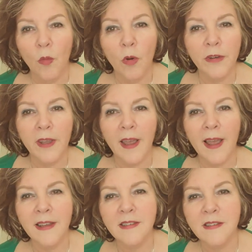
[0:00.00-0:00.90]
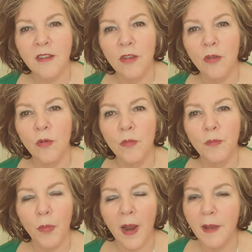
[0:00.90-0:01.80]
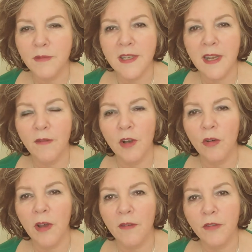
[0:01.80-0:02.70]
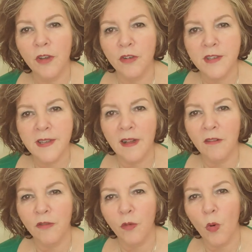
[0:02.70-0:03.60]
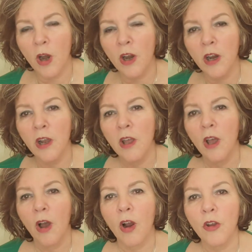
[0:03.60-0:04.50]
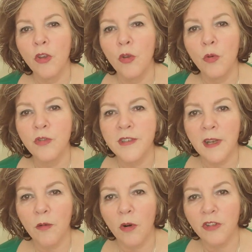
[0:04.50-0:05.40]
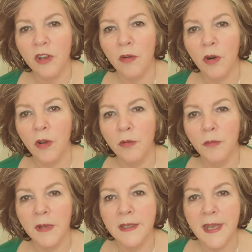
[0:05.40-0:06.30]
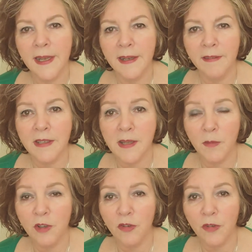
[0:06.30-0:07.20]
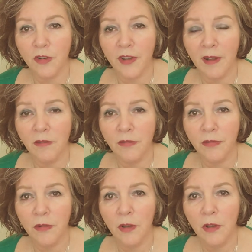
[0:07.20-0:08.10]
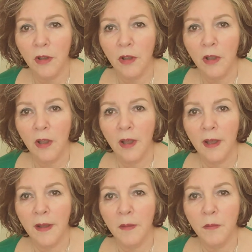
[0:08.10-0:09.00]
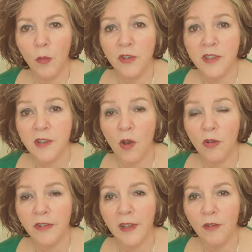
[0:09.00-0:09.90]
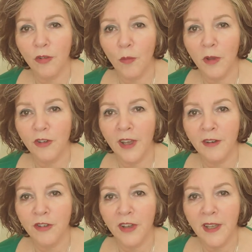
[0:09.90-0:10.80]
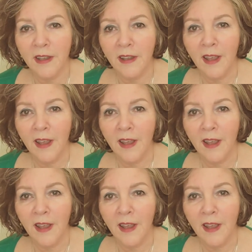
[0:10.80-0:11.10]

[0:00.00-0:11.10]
want to ask you perhaps to have a look at for yourself. Where are you still rushing around maintaining this image of yourself, which is costing you so much energy,